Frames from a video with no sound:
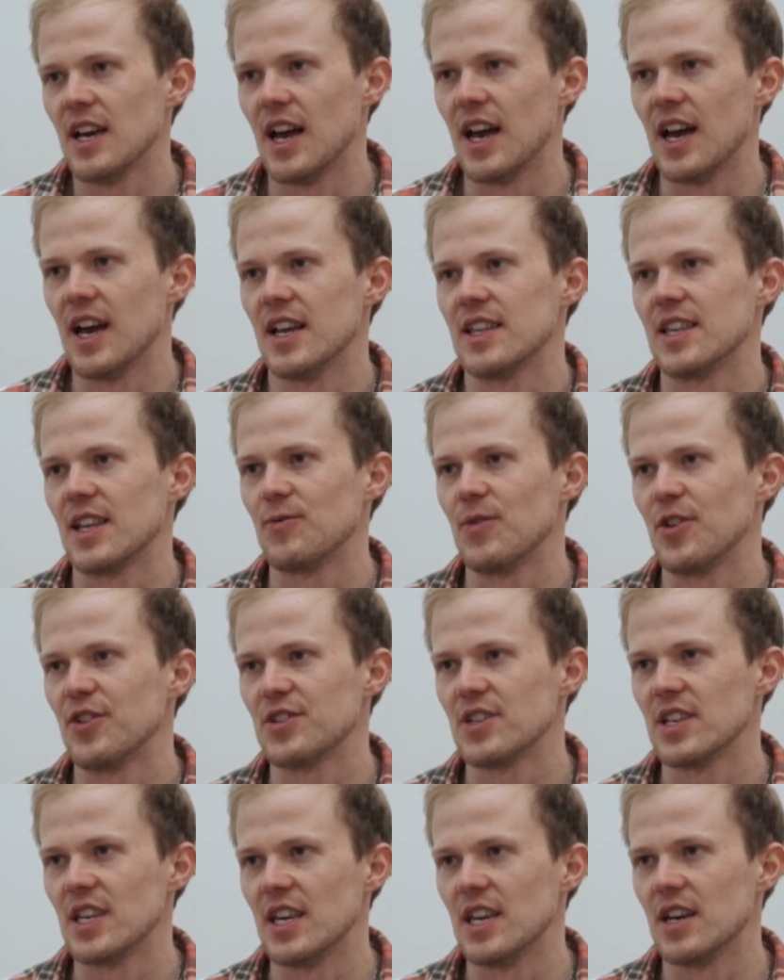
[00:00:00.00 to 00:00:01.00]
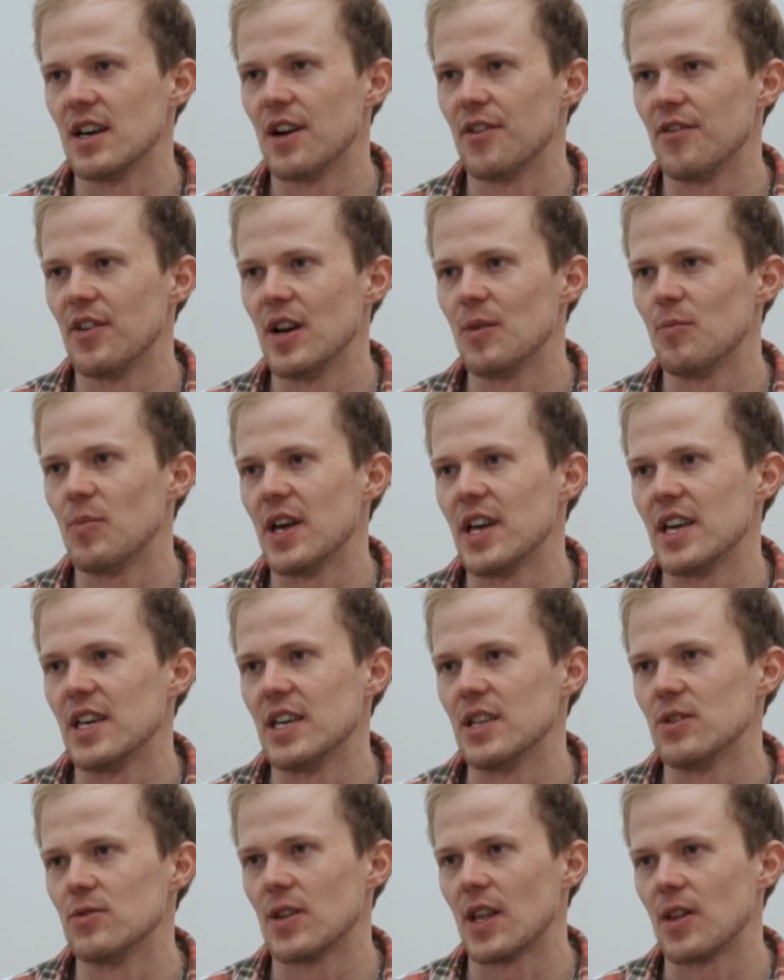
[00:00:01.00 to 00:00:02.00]
uh, that we're seeing are really
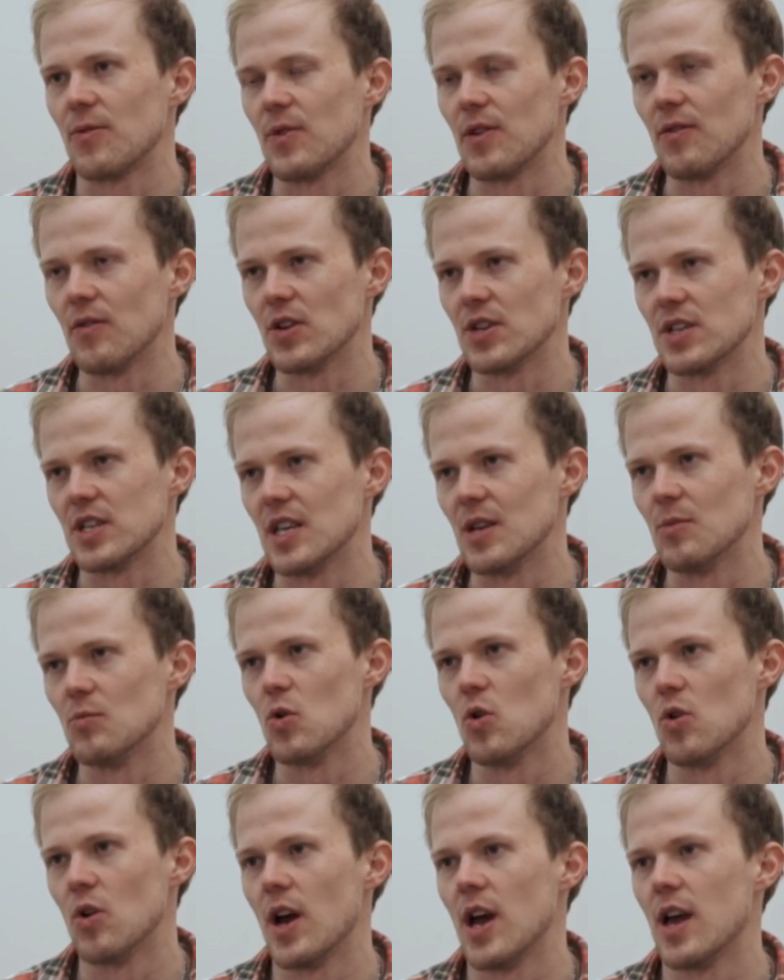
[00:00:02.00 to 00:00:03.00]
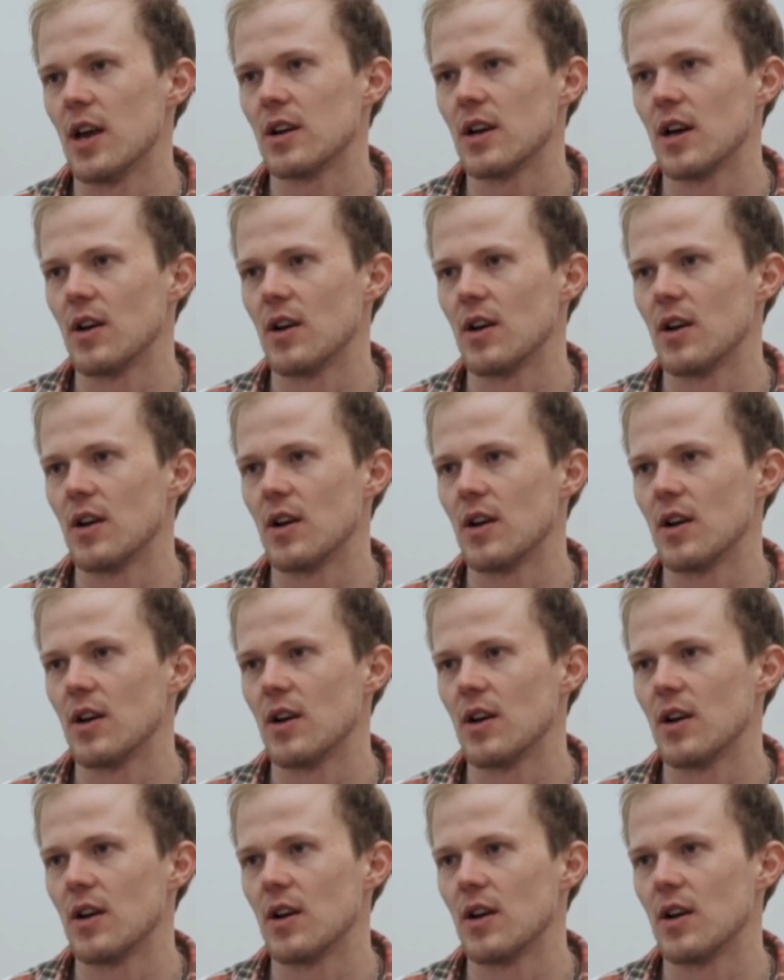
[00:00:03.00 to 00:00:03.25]
playing into that we will see more uh,